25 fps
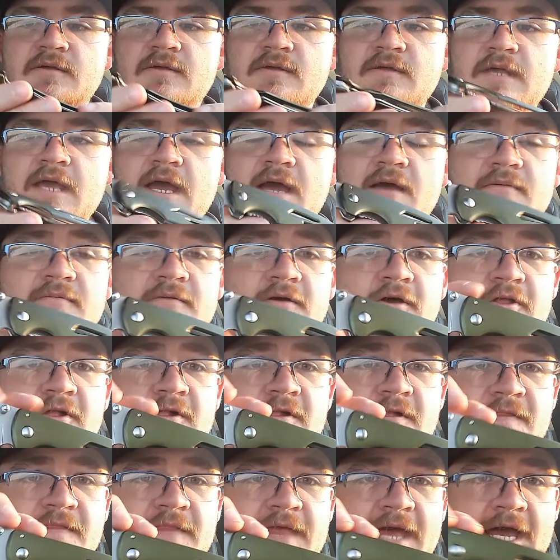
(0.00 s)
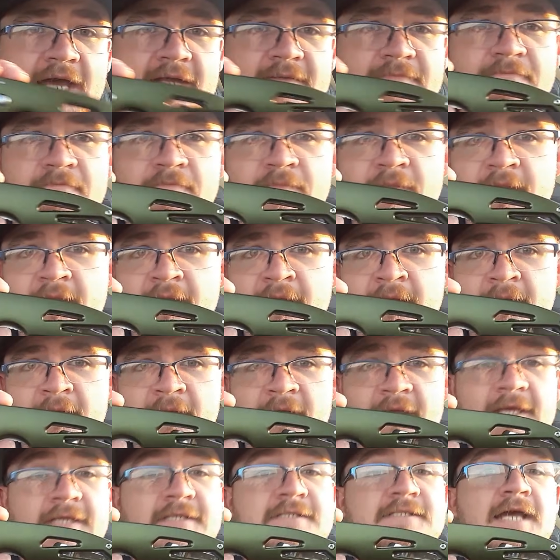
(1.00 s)
Yeah, other than that,
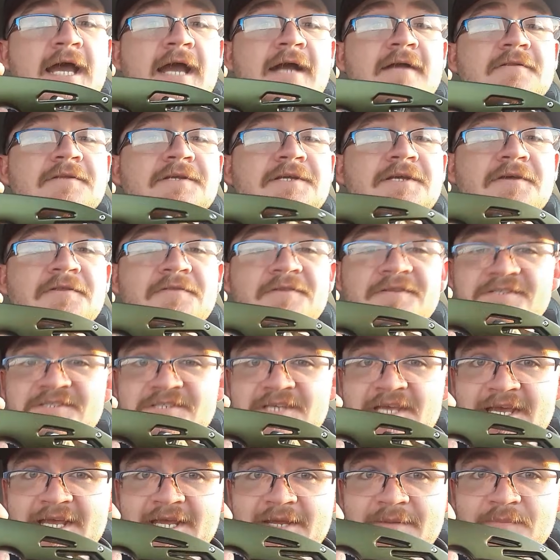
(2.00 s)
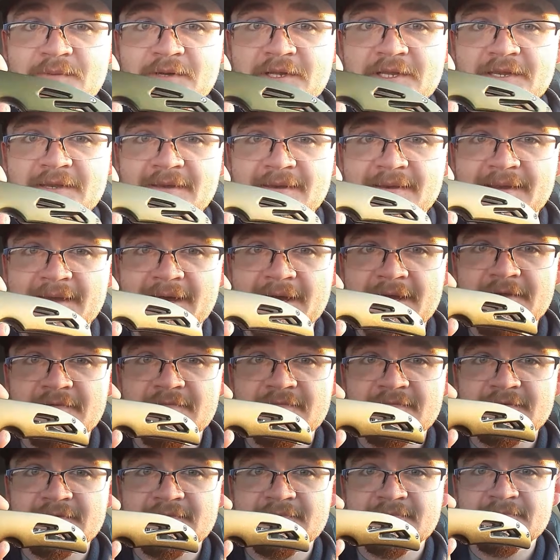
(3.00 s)
exactly the same
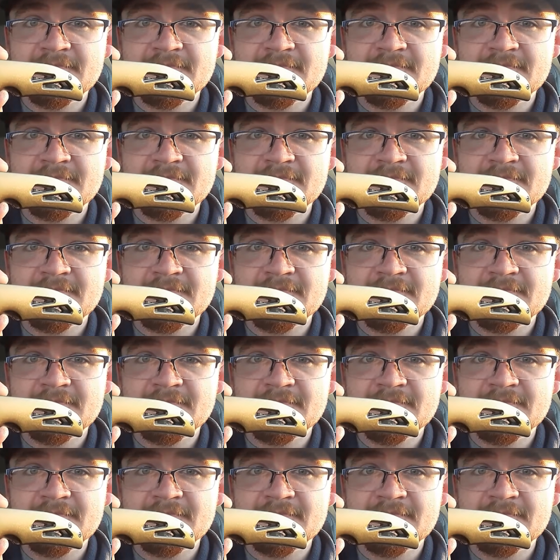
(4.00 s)
knife.